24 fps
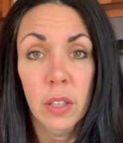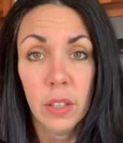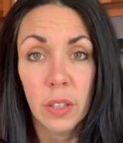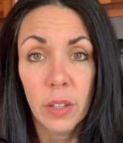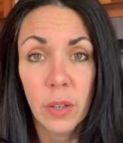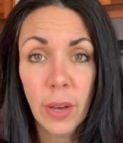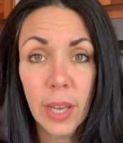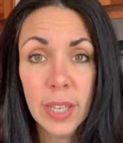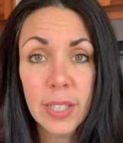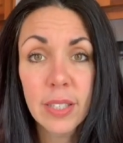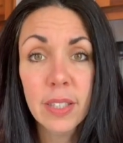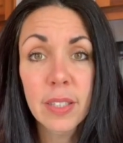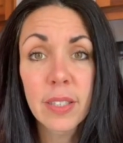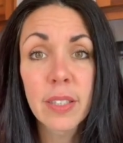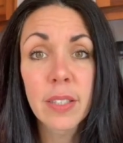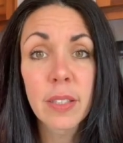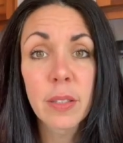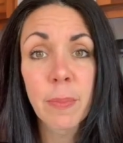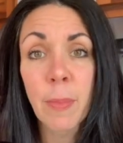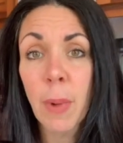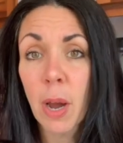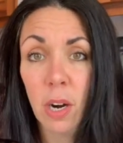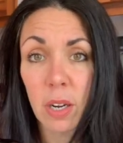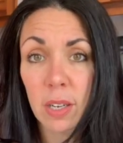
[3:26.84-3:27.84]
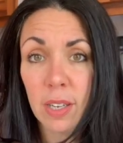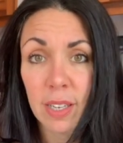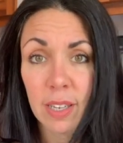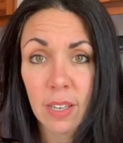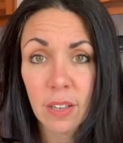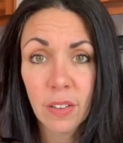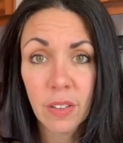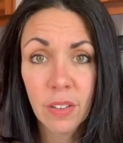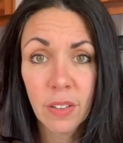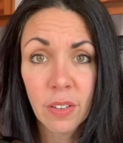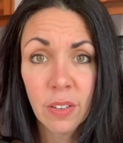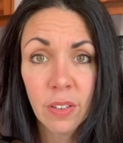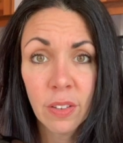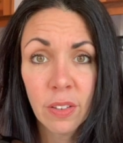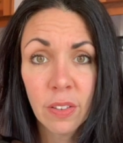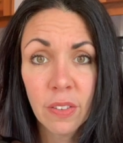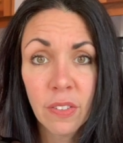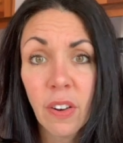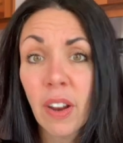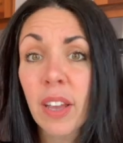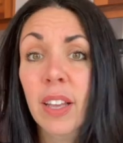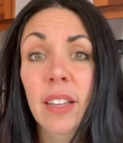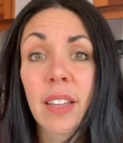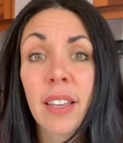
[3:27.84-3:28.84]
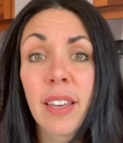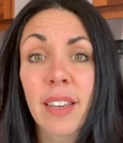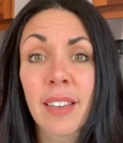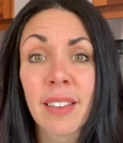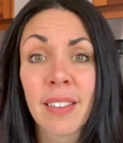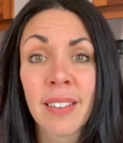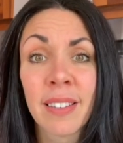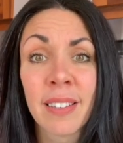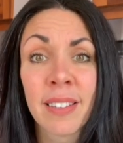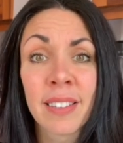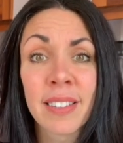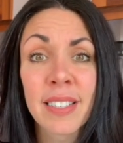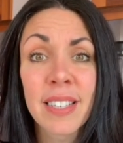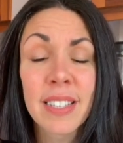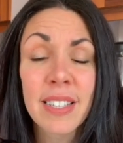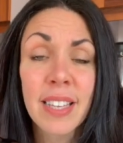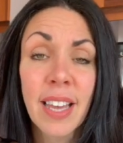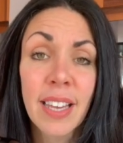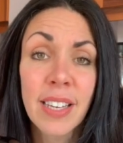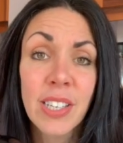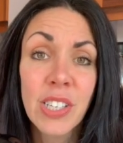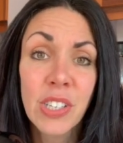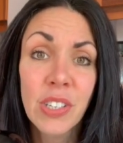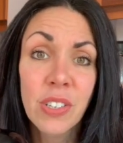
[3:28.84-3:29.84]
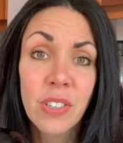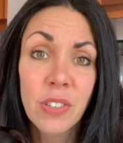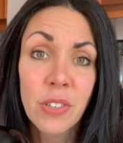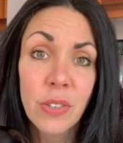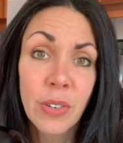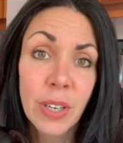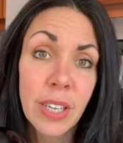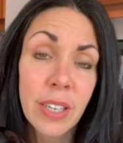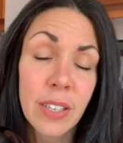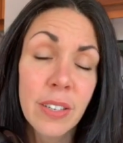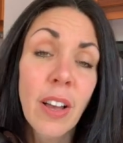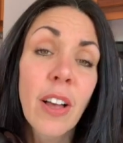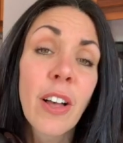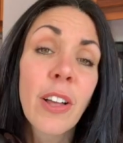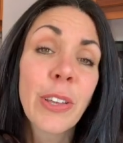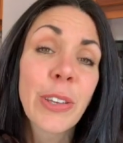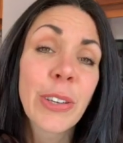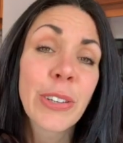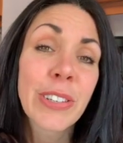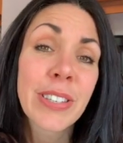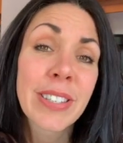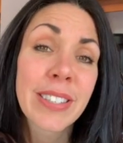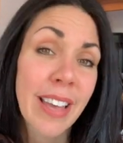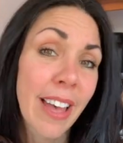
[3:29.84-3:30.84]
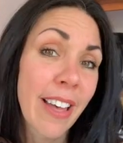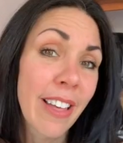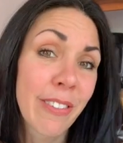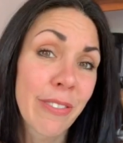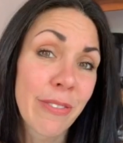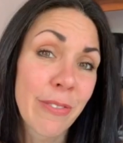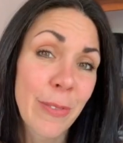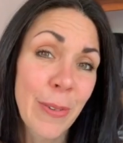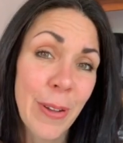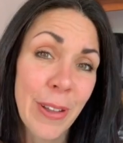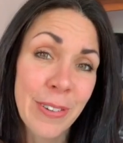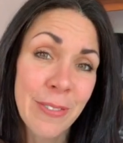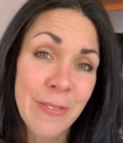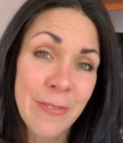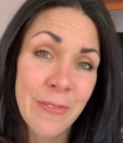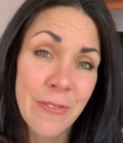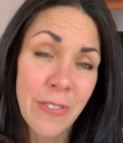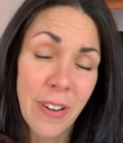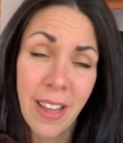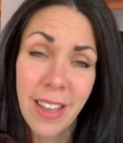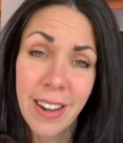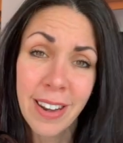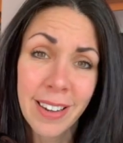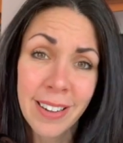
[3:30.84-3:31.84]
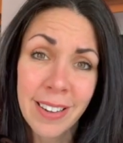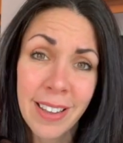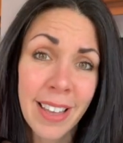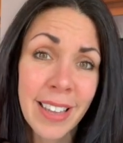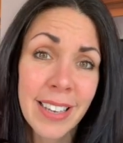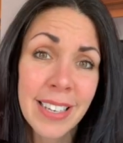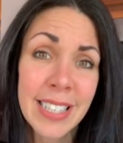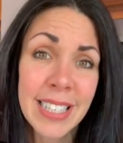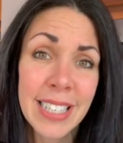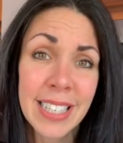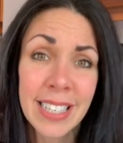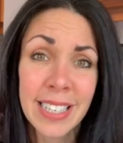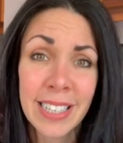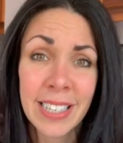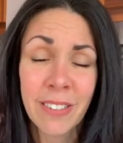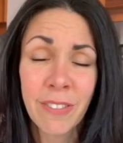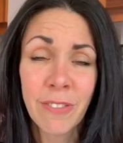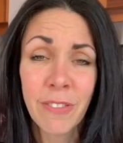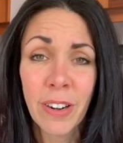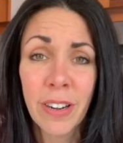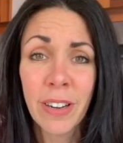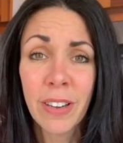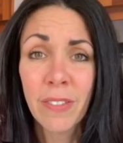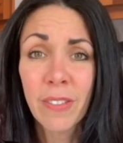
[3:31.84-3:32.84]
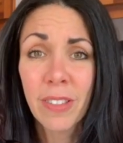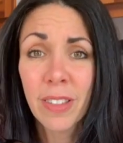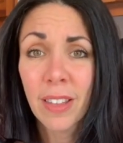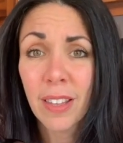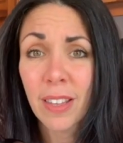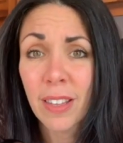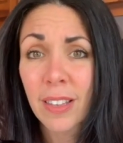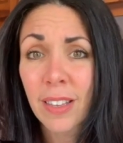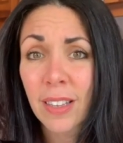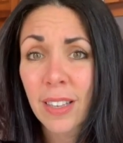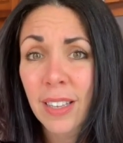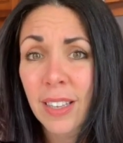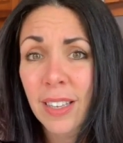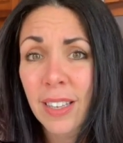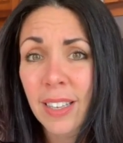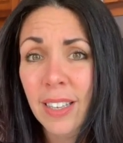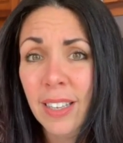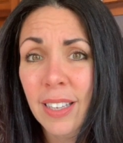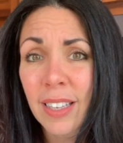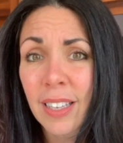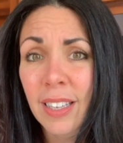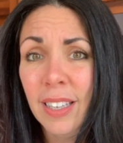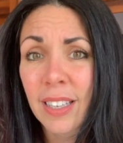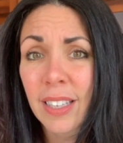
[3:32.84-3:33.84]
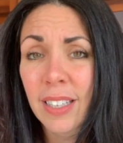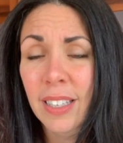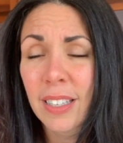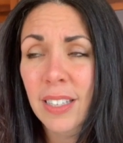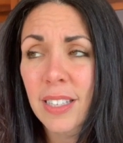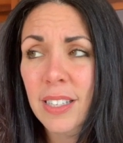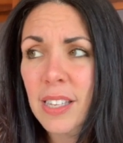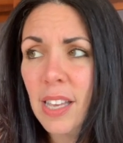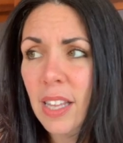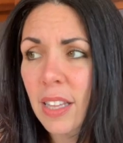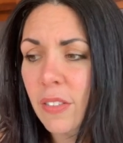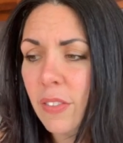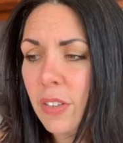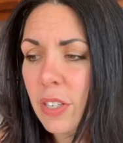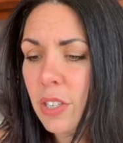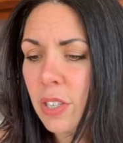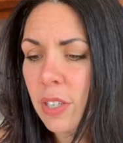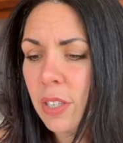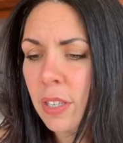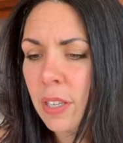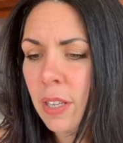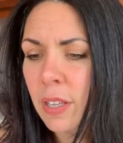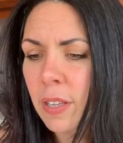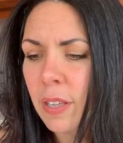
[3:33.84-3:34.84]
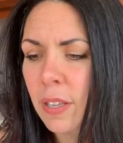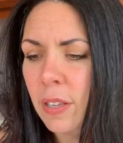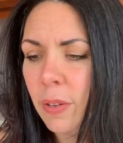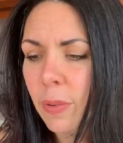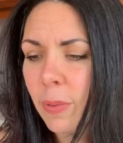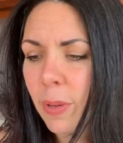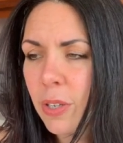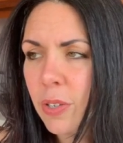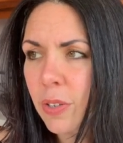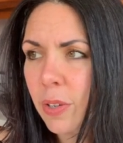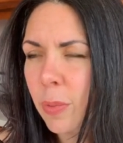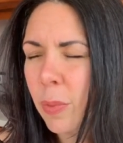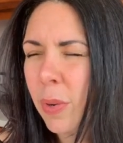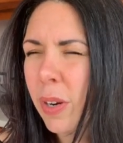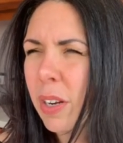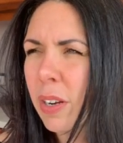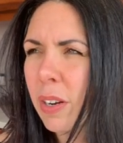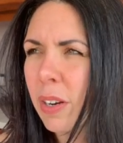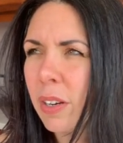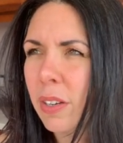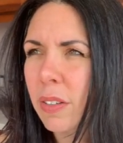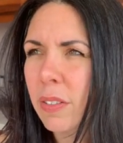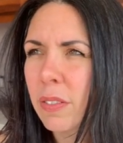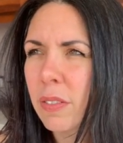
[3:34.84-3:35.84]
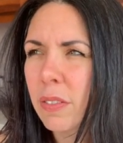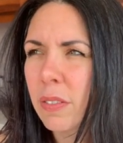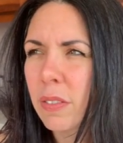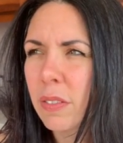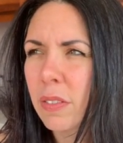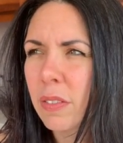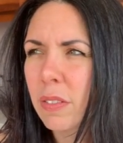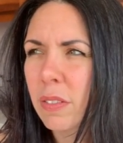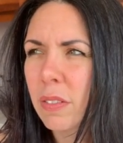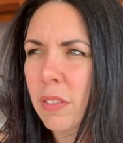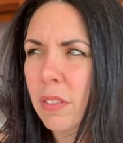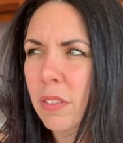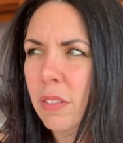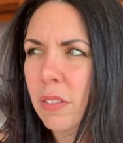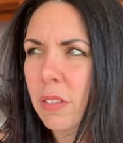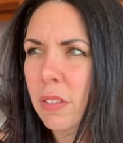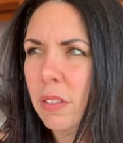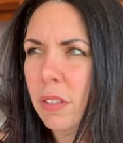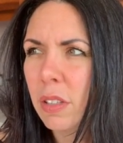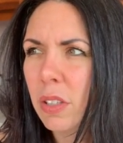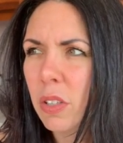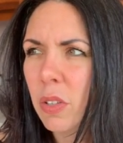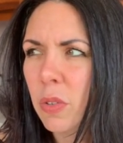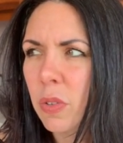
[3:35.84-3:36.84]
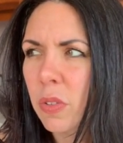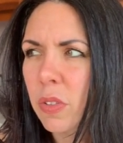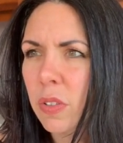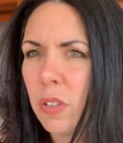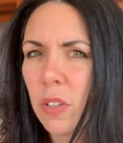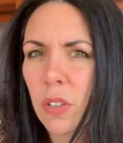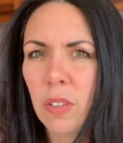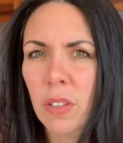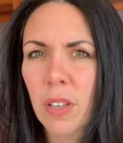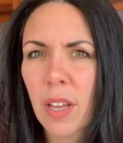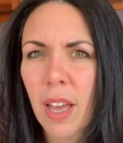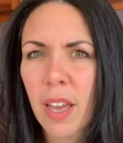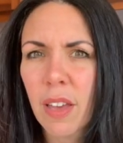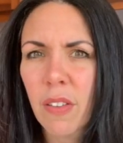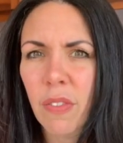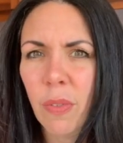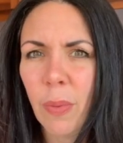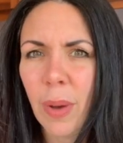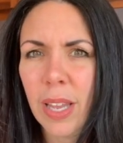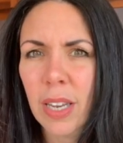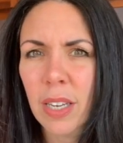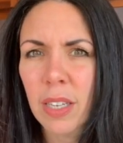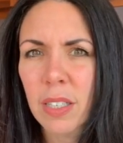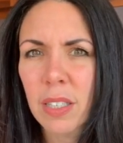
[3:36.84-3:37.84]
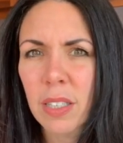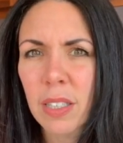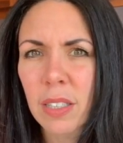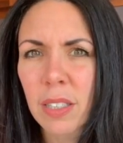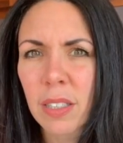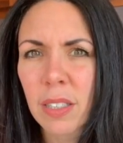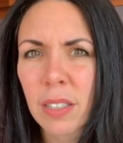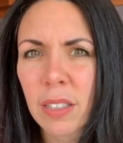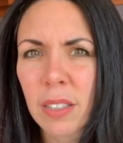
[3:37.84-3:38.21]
quite smartly, frankly, decide to drink it all yourself one Friday night sitting in front of the television, wondering where your youth and your life went,